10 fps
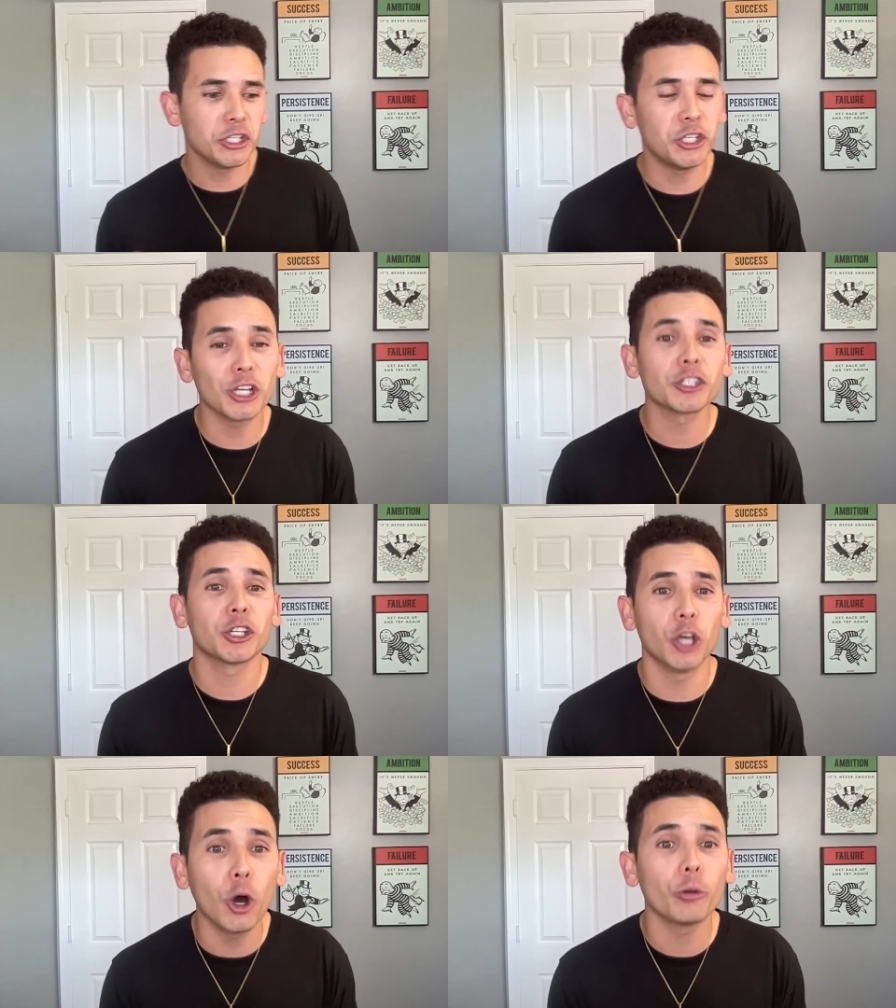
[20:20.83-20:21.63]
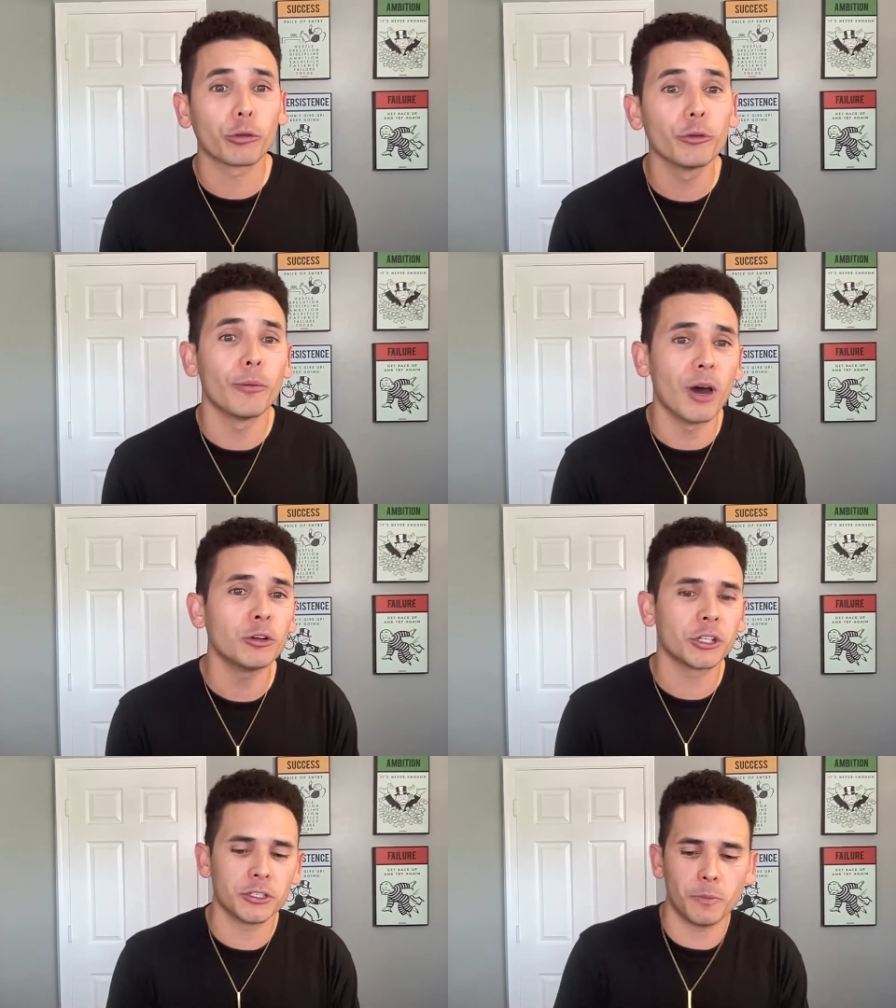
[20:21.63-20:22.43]
just go through the
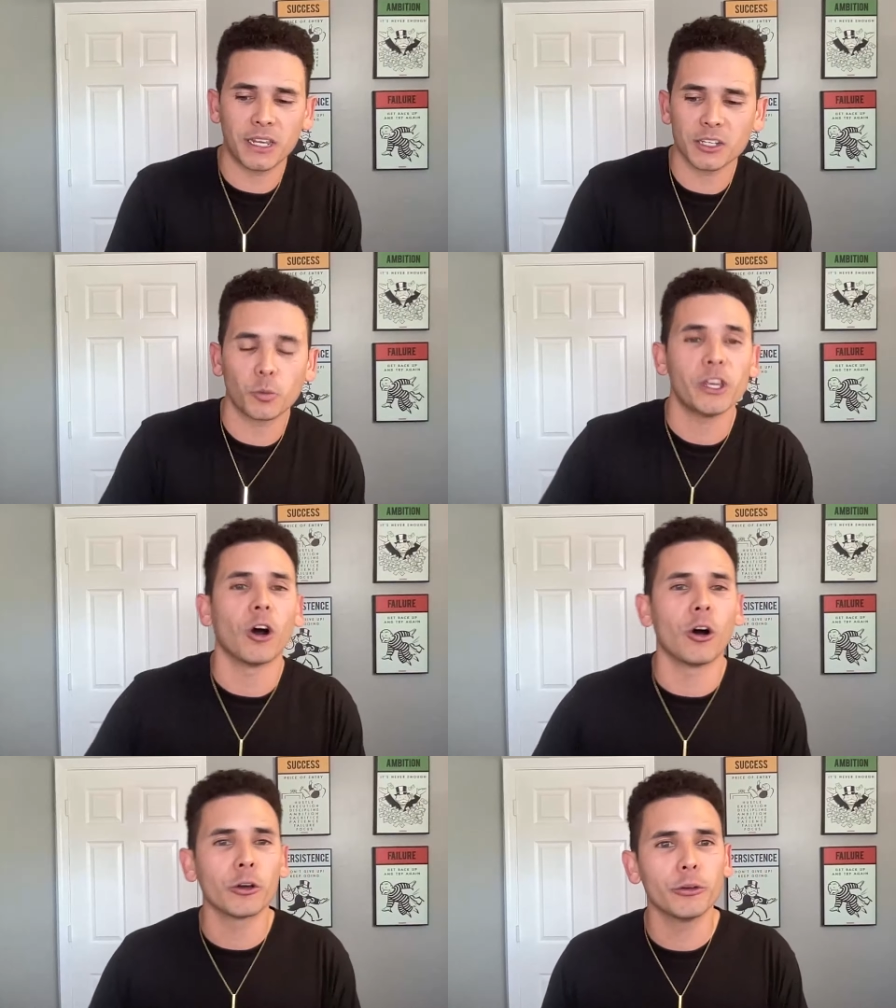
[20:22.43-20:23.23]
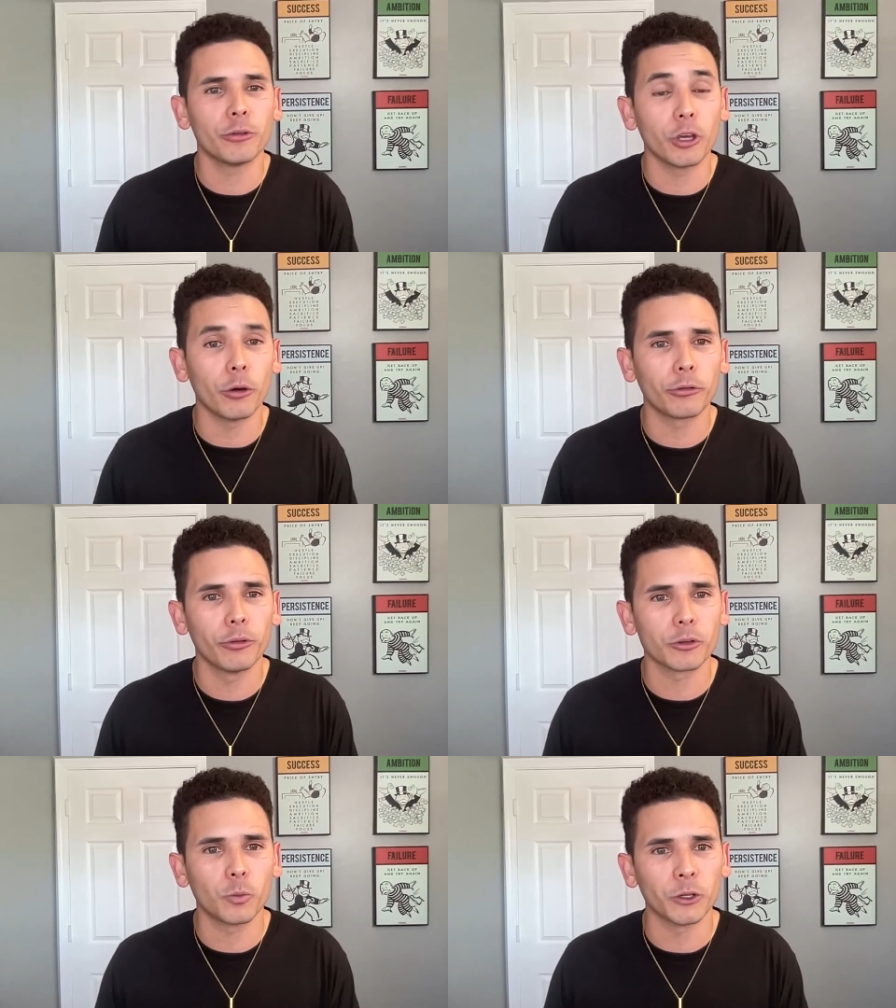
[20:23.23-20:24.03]
motions because we all go, go
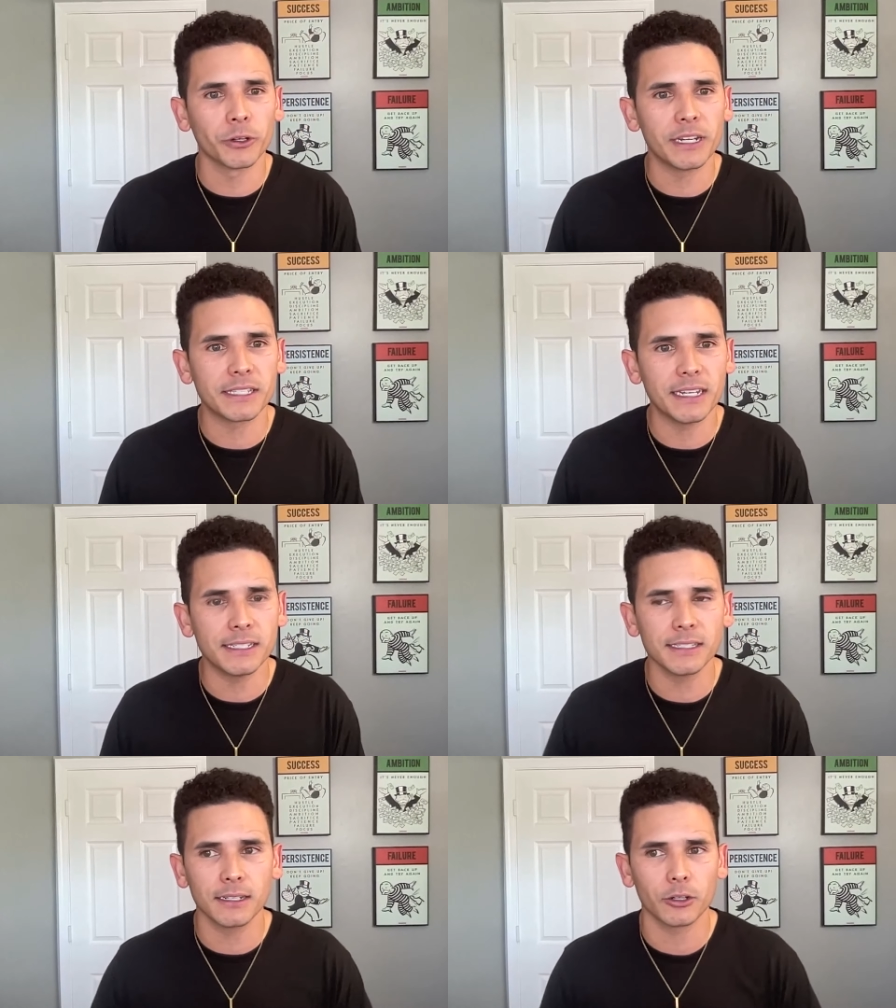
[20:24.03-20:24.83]
through those wilderness seasons.